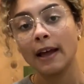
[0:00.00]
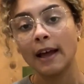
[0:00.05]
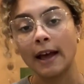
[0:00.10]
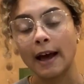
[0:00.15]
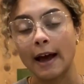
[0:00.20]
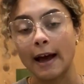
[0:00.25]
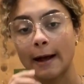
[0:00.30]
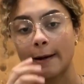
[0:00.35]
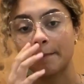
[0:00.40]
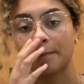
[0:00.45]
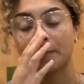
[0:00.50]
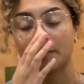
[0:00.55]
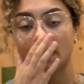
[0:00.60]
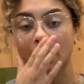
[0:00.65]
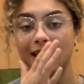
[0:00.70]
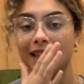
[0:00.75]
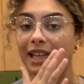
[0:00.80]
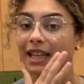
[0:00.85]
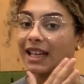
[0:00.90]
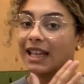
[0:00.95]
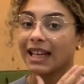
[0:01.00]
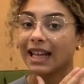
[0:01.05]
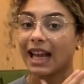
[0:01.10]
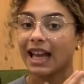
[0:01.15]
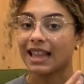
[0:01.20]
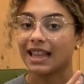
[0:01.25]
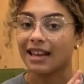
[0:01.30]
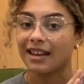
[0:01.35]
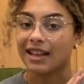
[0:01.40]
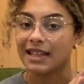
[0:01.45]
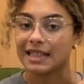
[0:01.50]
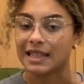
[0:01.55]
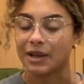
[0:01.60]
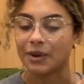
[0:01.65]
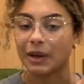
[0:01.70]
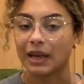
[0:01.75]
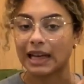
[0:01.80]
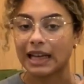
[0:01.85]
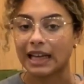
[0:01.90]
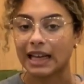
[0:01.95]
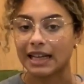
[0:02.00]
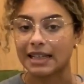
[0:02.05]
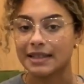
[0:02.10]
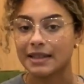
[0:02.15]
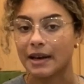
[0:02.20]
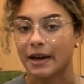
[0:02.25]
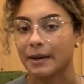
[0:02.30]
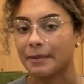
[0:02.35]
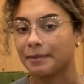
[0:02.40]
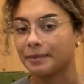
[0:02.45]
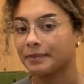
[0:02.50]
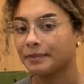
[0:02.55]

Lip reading: And then you can get in there nice and quickly next time.